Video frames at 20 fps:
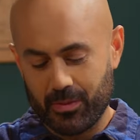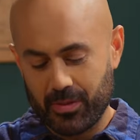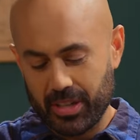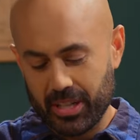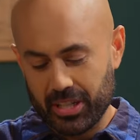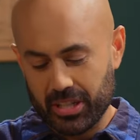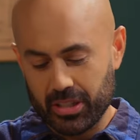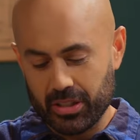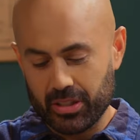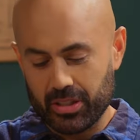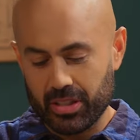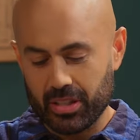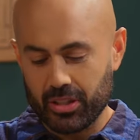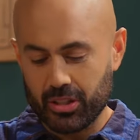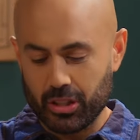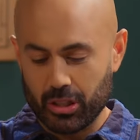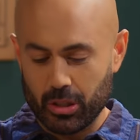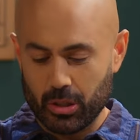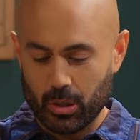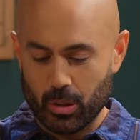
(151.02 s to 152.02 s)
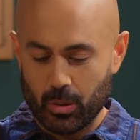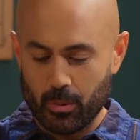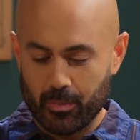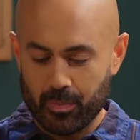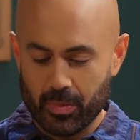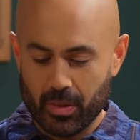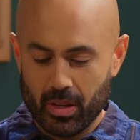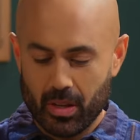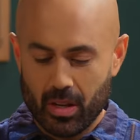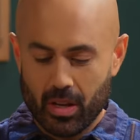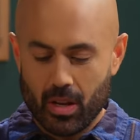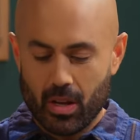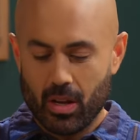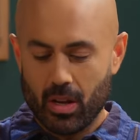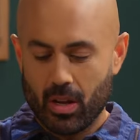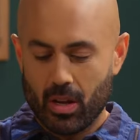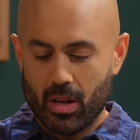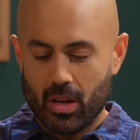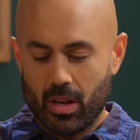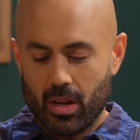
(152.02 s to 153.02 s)
Ephesians two
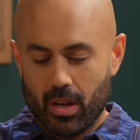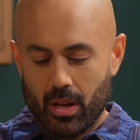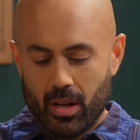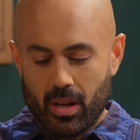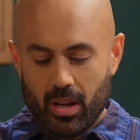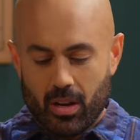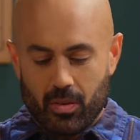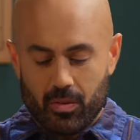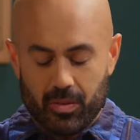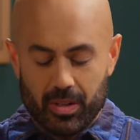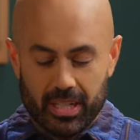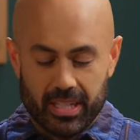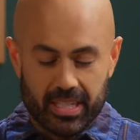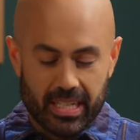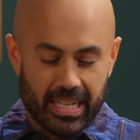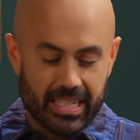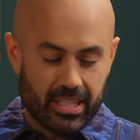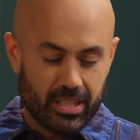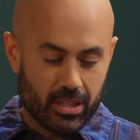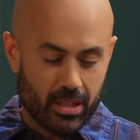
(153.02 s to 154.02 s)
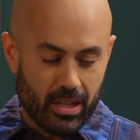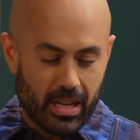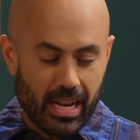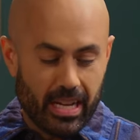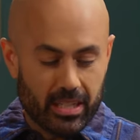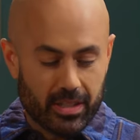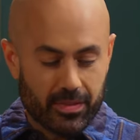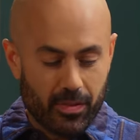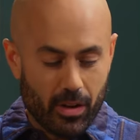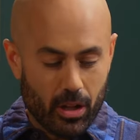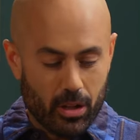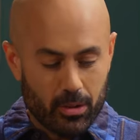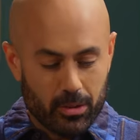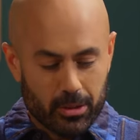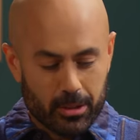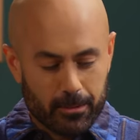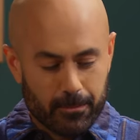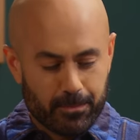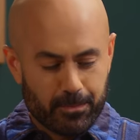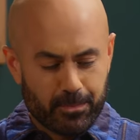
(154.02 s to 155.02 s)
reads as, as
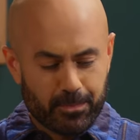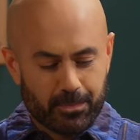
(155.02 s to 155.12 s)
follows.